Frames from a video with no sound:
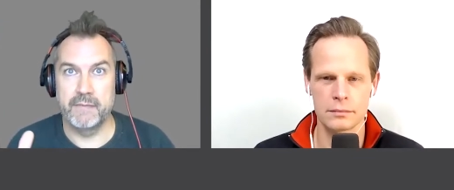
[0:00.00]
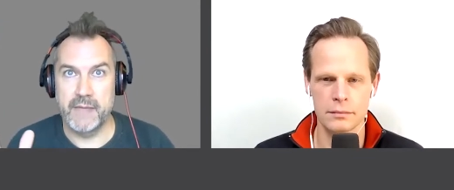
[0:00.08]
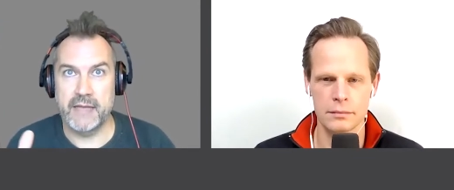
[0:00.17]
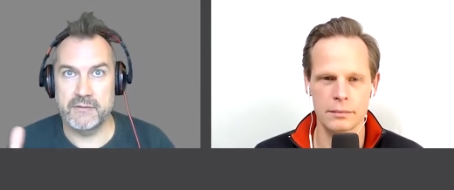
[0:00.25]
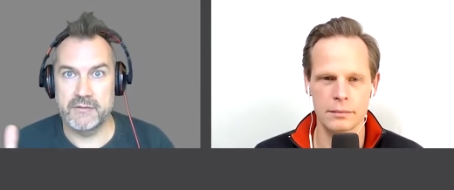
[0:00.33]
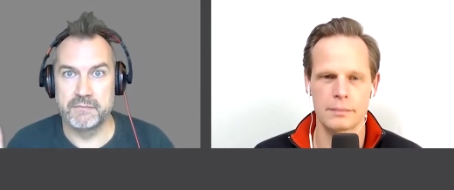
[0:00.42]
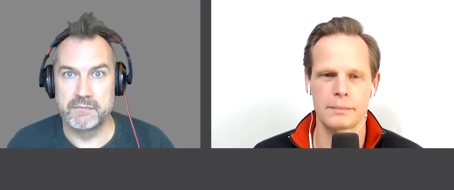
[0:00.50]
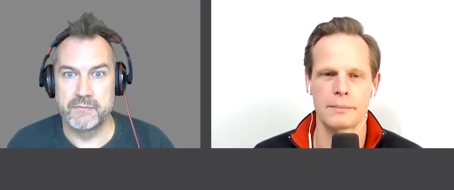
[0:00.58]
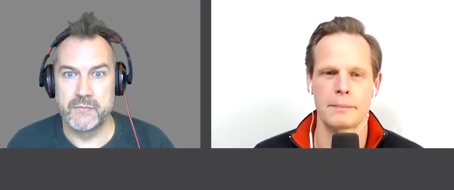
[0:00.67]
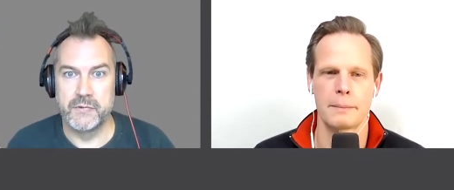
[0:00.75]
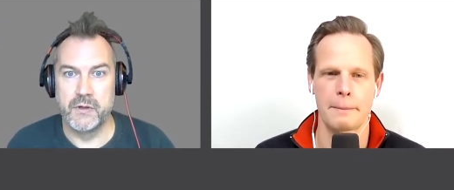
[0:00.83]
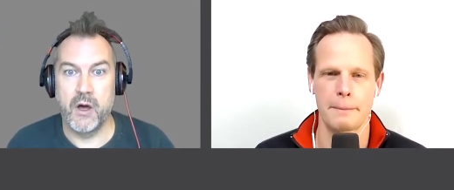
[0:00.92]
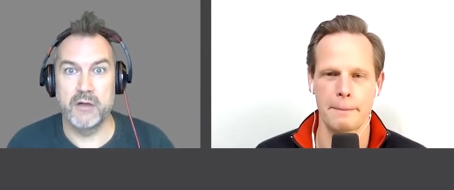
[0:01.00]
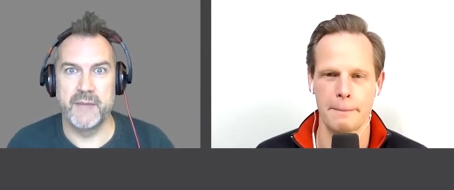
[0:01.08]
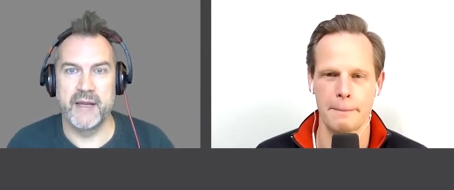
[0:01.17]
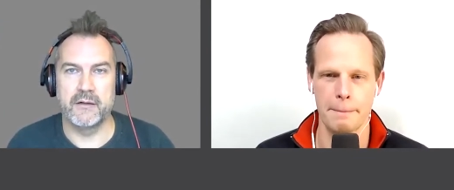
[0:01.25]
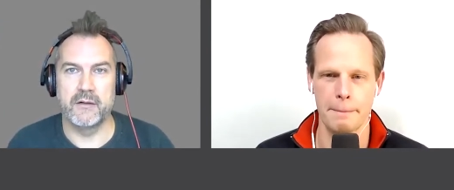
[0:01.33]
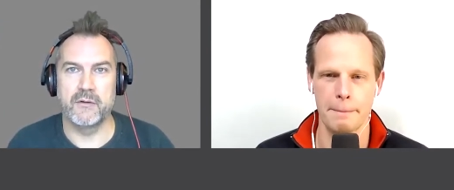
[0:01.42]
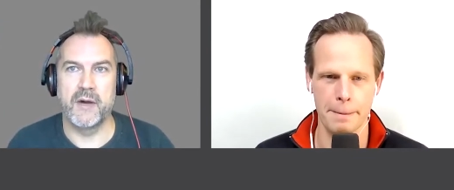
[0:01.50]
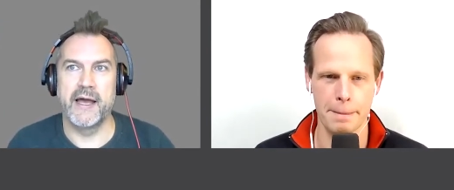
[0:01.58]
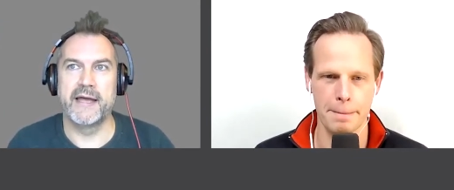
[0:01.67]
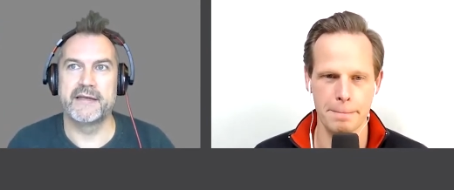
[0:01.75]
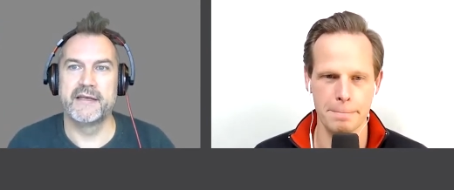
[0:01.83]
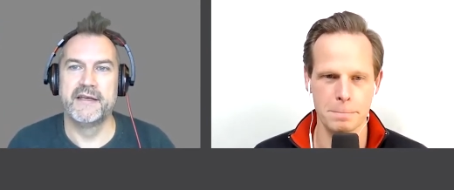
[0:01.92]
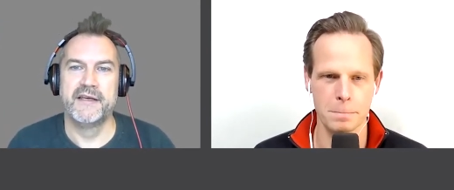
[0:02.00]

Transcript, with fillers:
Speaker 1: That's not mental quiet.